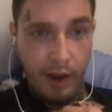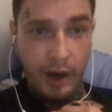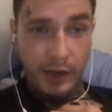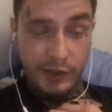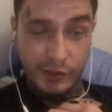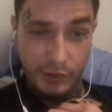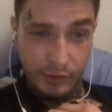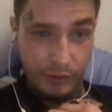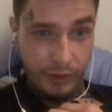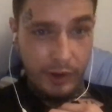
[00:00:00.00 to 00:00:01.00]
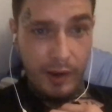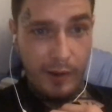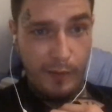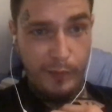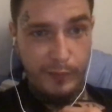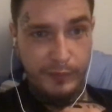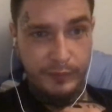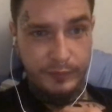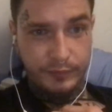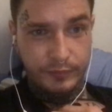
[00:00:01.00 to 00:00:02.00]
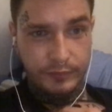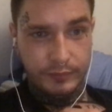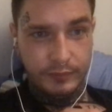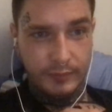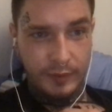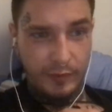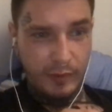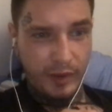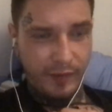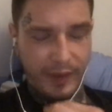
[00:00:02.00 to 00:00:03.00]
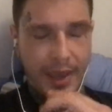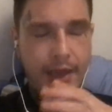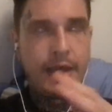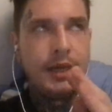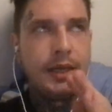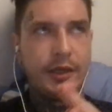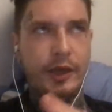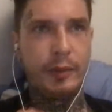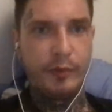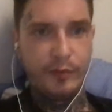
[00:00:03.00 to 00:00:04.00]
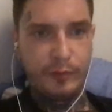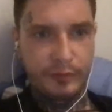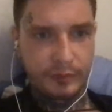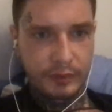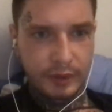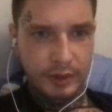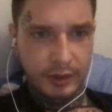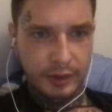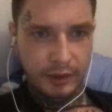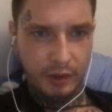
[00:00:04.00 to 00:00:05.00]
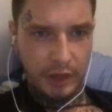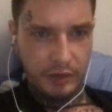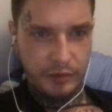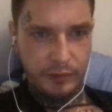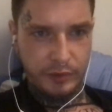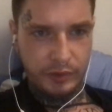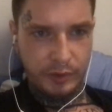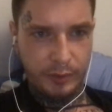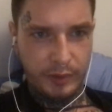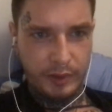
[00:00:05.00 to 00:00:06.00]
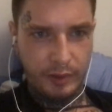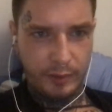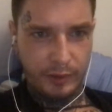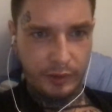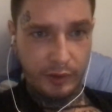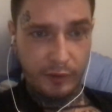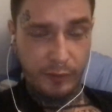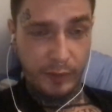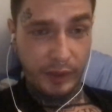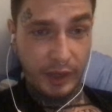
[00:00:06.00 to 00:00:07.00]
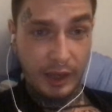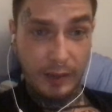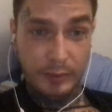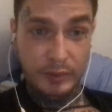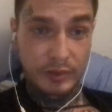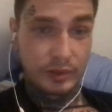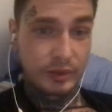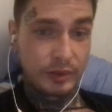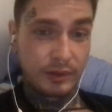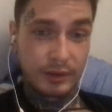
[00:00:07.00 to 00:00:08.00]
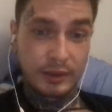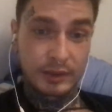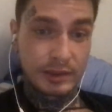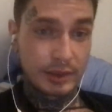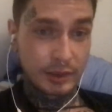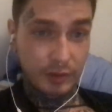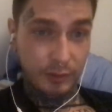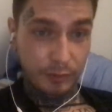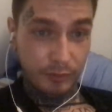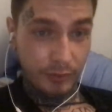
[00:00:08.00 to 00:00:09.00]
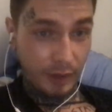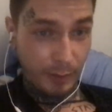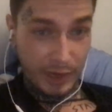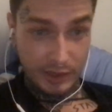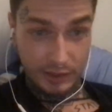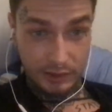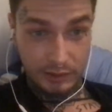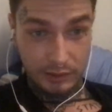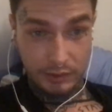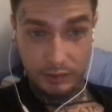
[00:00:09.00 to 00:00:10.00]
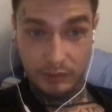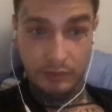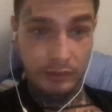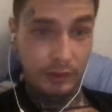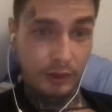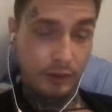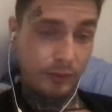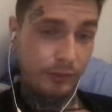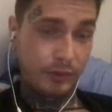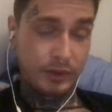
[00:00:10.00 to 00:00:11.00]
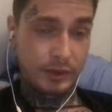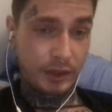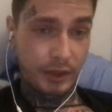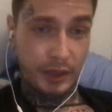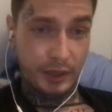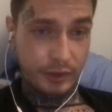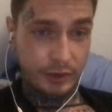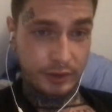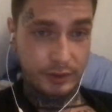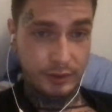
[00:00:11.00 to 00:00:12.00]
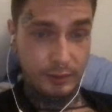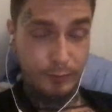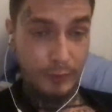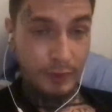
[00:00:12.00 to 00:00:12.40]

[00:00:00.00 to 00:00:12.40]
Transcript: And sooner enough, if you have any type of controversial opinion about the government, cops, the system, the Masons, the psychiatric system,